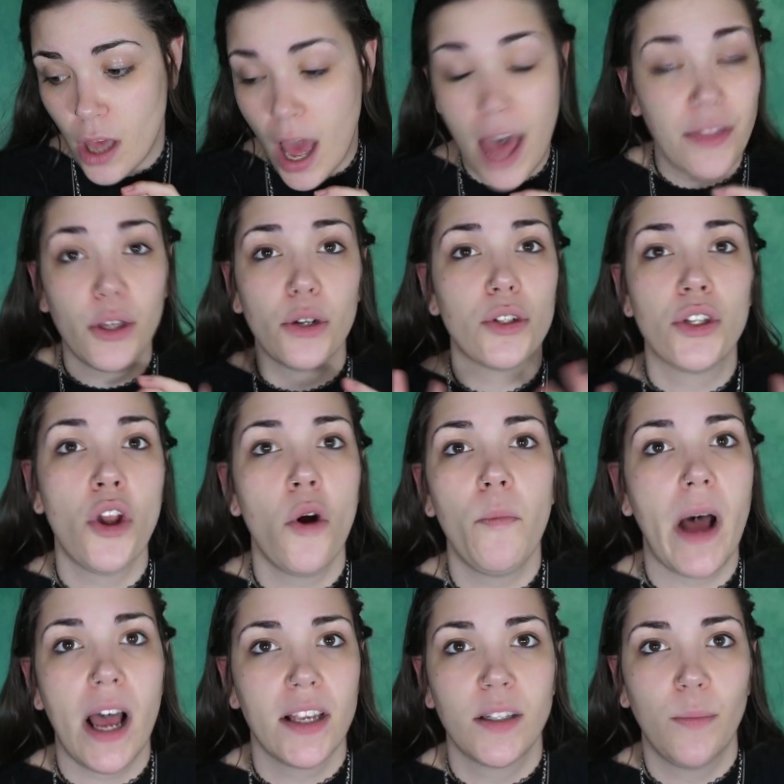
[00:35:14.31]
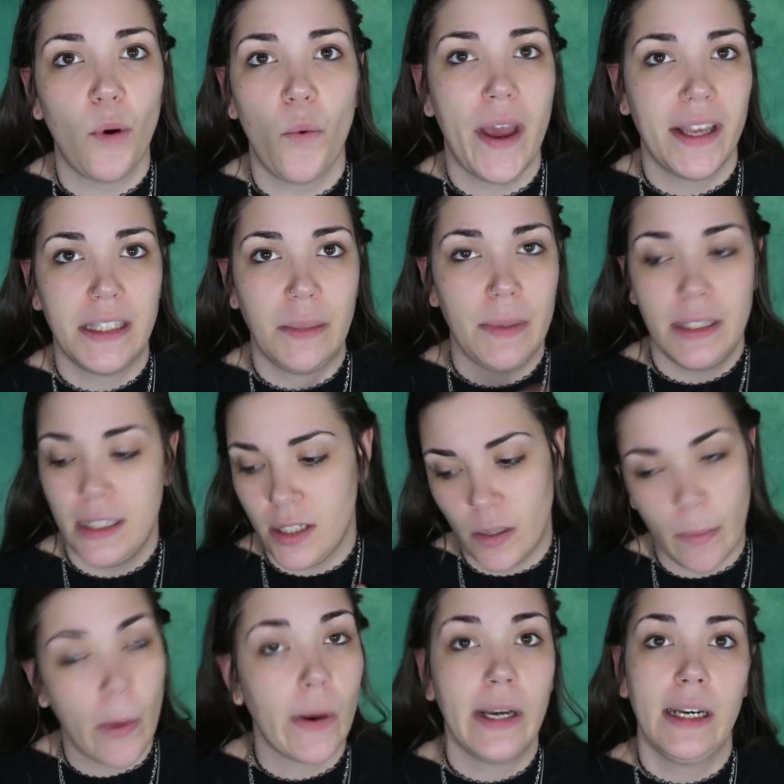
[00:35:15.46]
I, there's no possible way to be
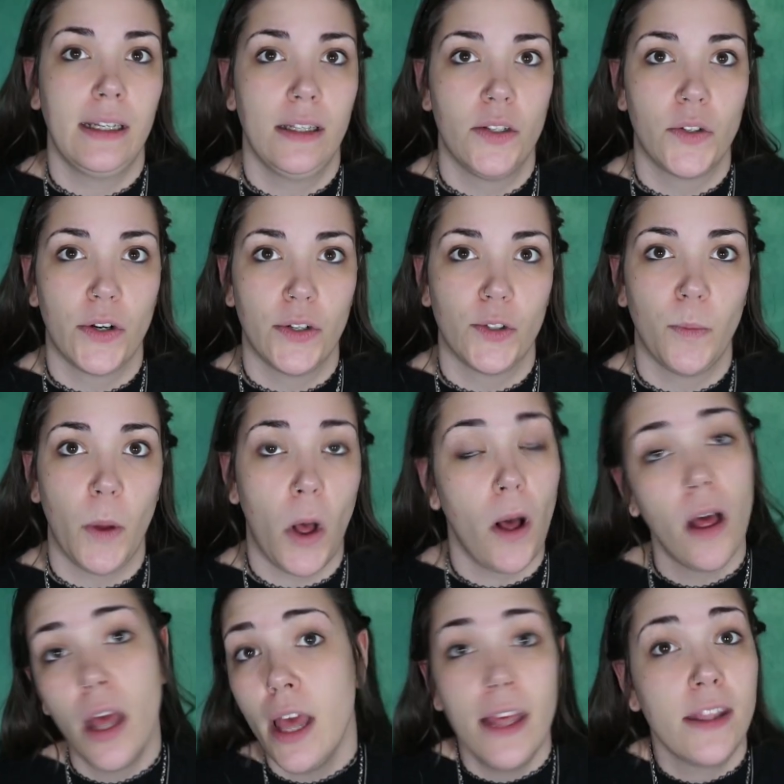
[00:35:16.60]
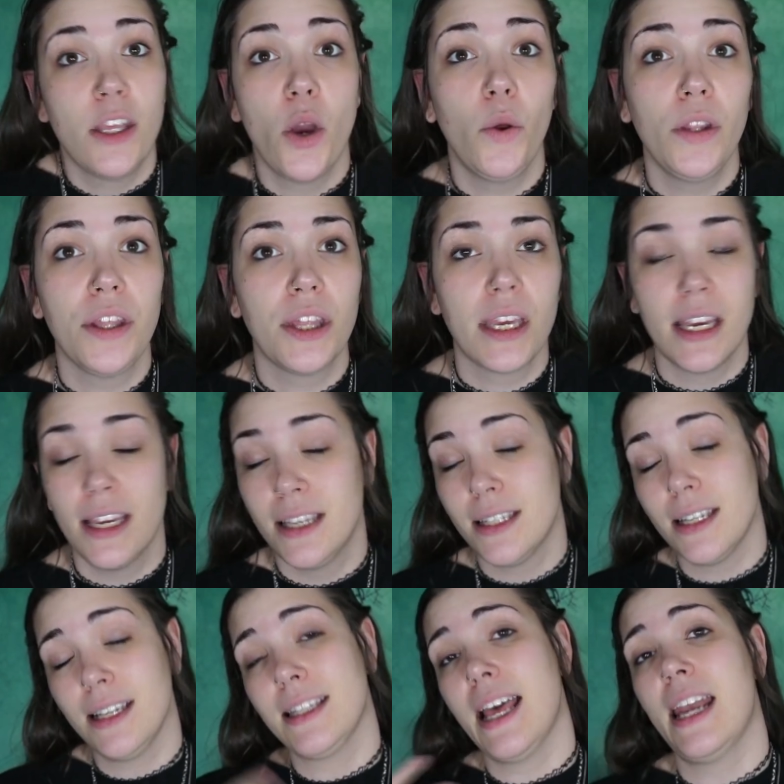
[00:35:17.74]
disappointed in this crystal ball. The only thing is,
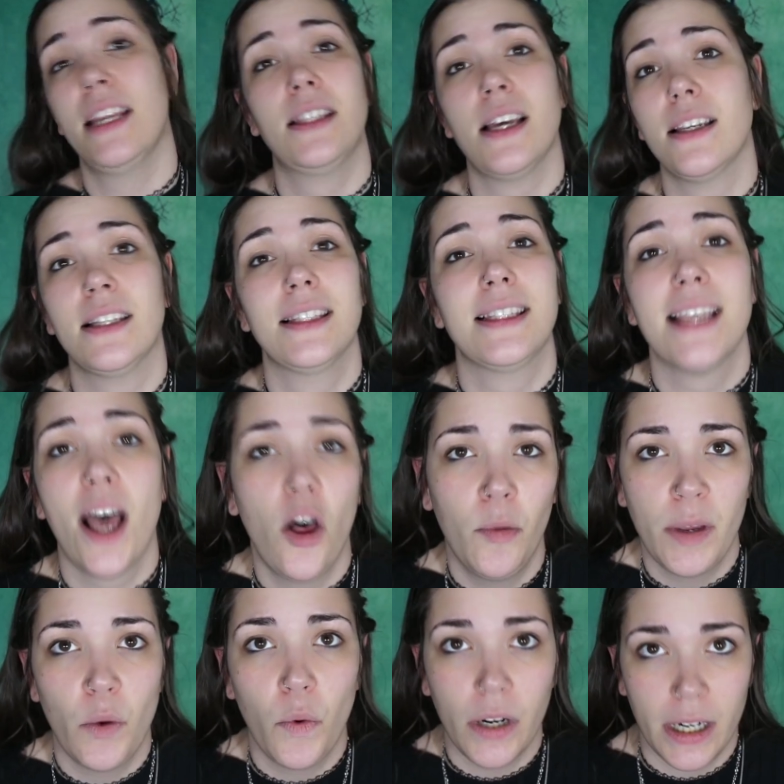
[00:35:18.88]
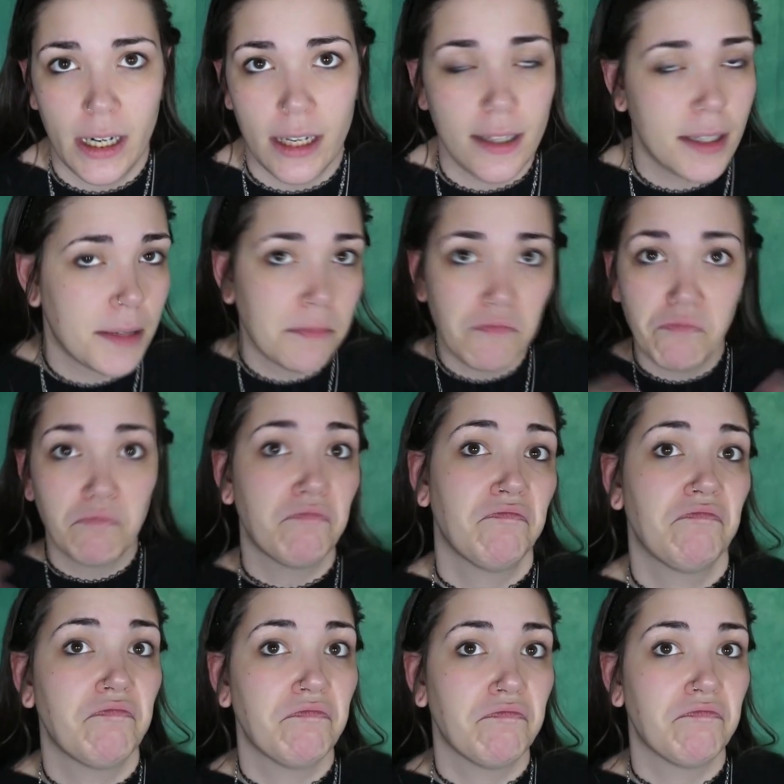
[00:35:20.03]
is that it doesn't tell me what it is.
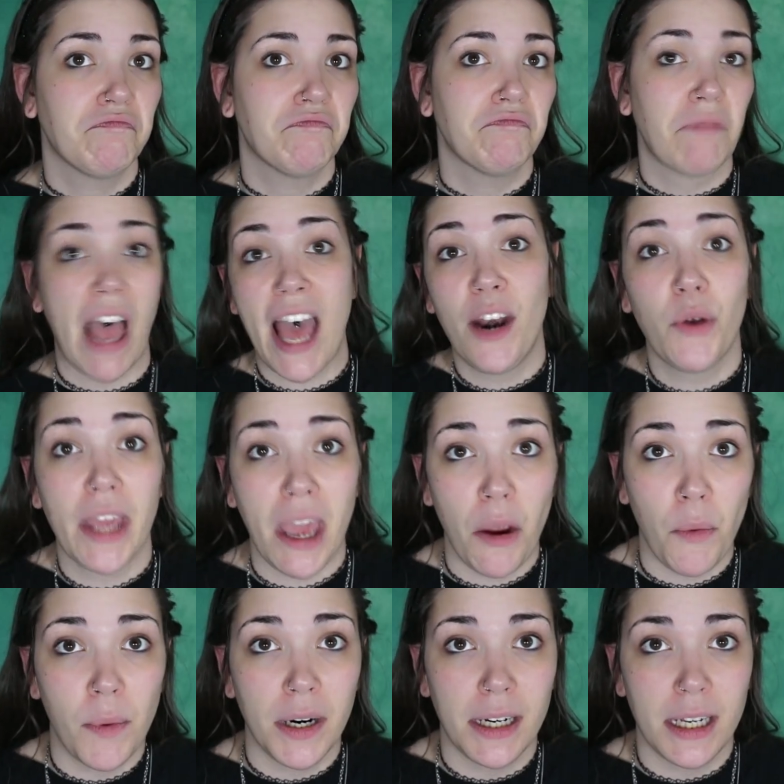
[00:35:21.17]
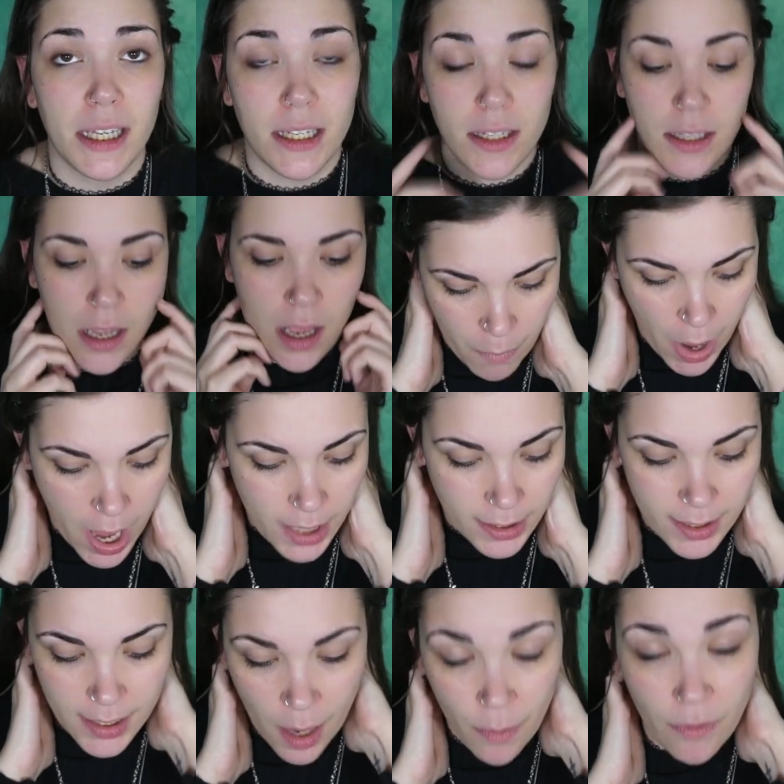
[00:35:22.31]
I don't care what it is, but
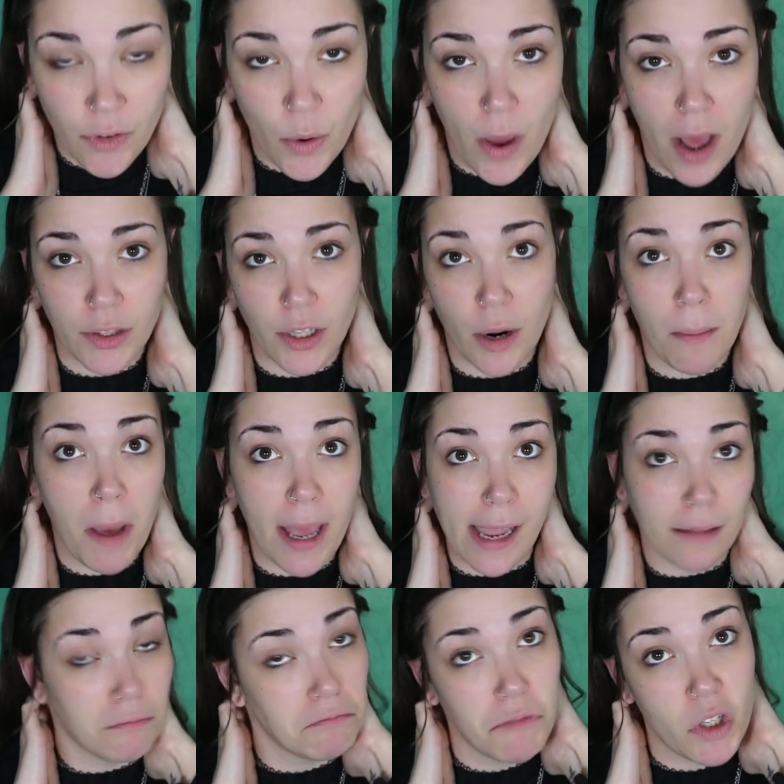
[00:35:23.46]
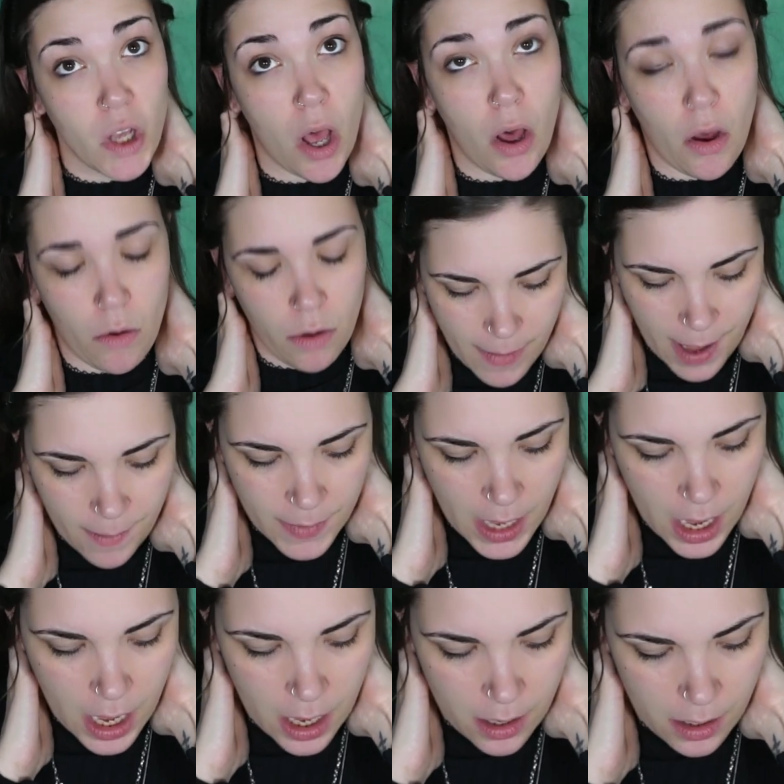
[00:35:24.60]
some of you out there might. So I'm
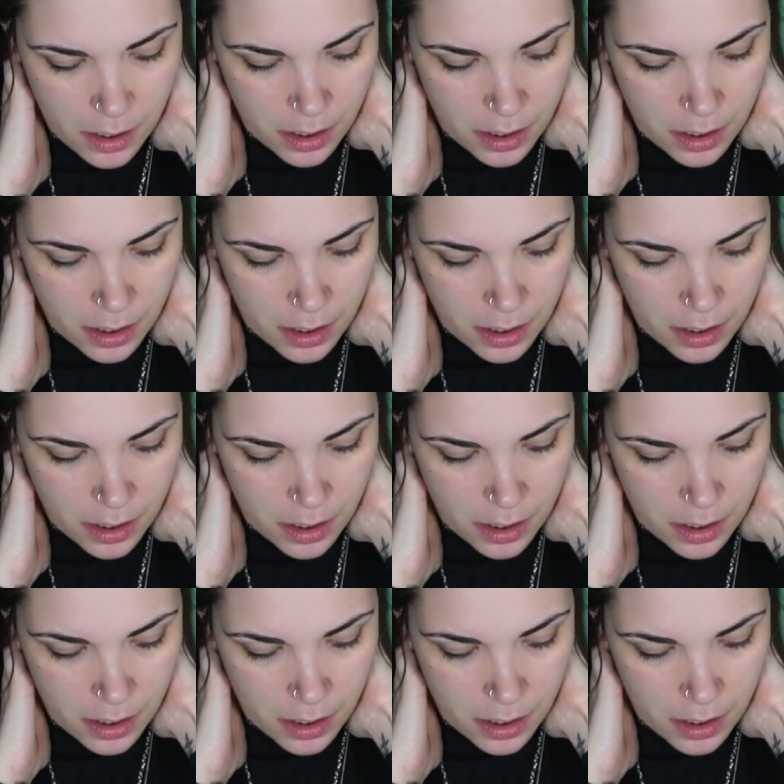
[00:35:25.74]
not,